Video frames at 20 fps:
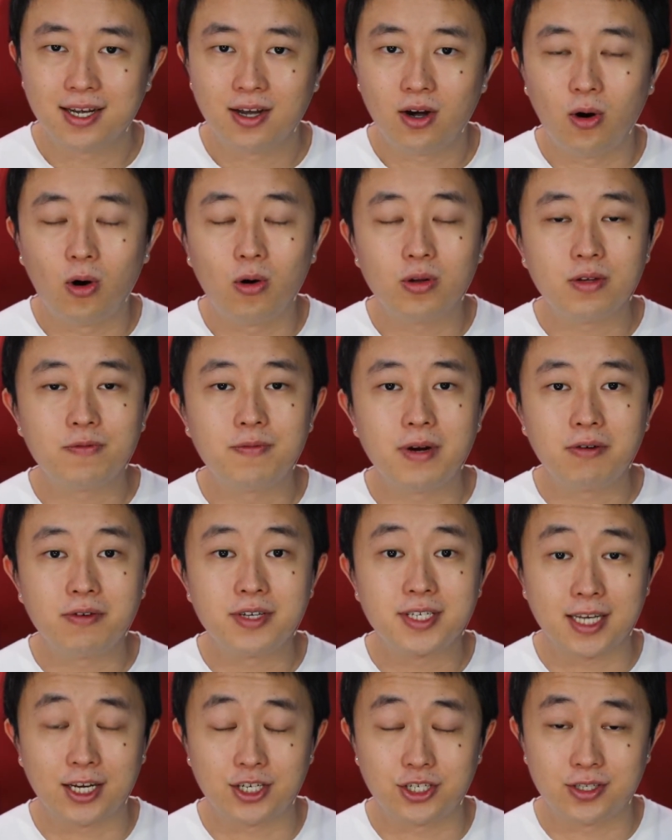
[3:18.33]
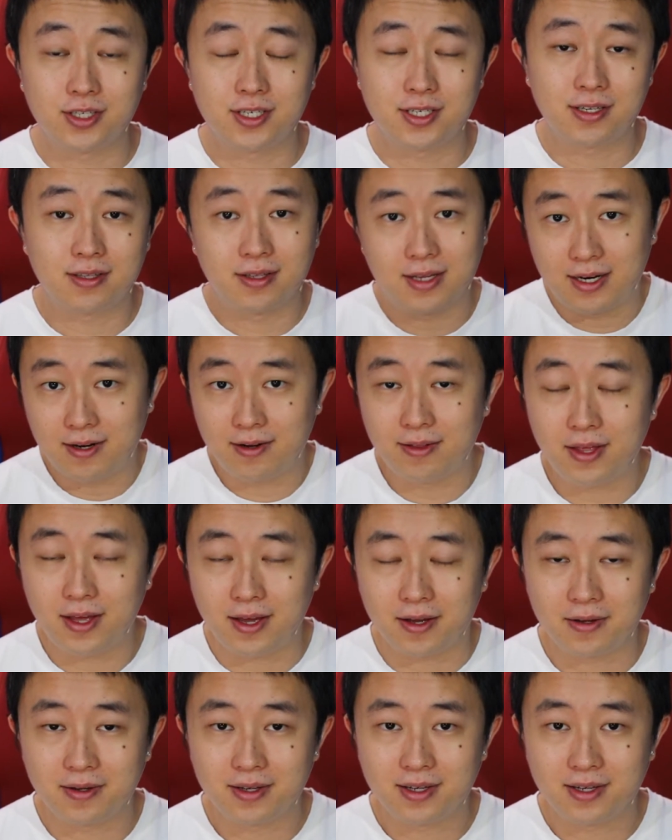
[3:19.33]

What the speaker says: all the various sessions that are there.